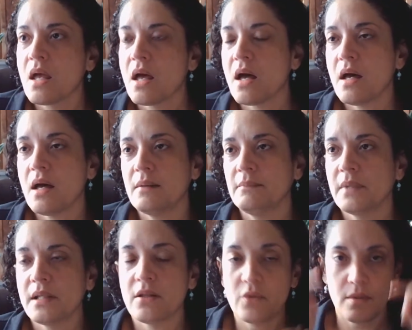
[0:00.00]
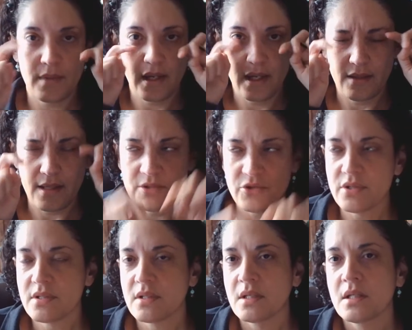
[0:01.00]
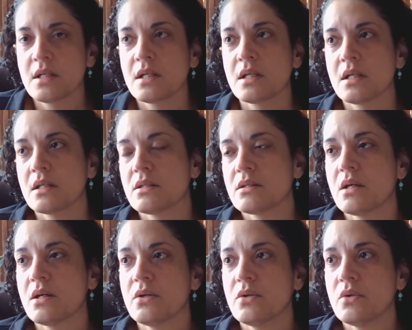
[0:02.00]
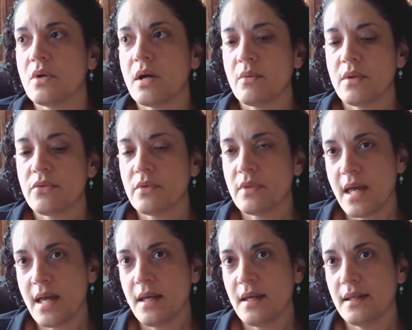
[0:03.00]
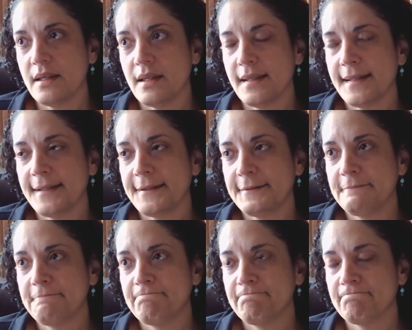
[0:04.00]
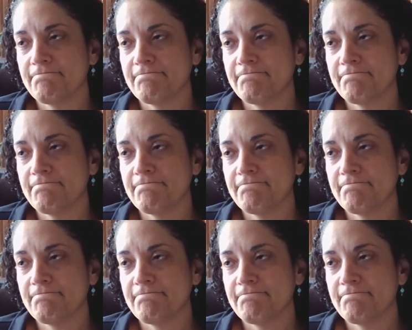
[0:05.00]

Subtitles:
and neither are my eyelashes. So I went through that. And